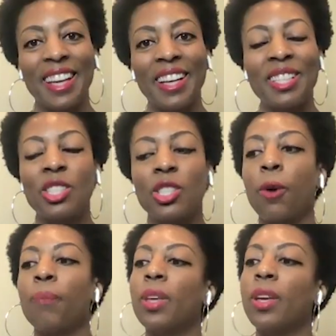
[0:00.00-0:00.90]
yes.
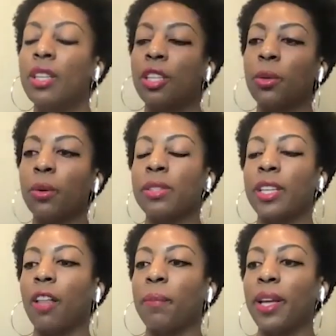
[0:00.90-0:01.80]
So you were
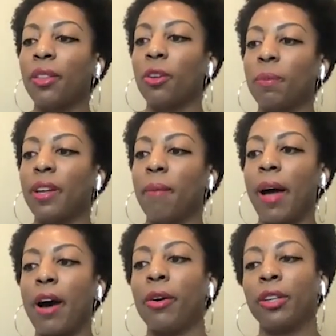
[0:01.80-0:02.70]
telling me a little bit
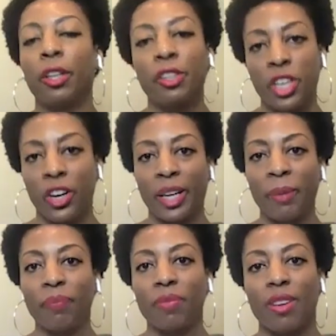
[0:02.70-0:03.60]
about your
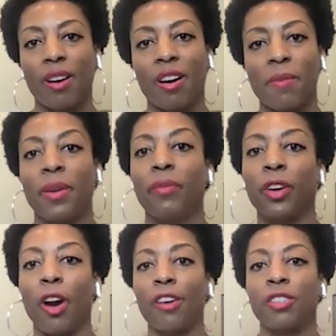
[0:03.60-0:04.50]
journey in
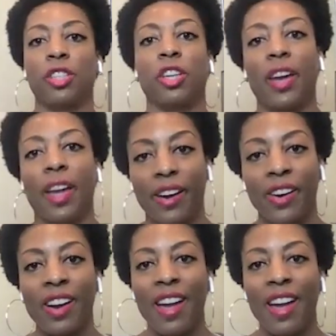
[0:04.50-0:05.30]
regards to your hair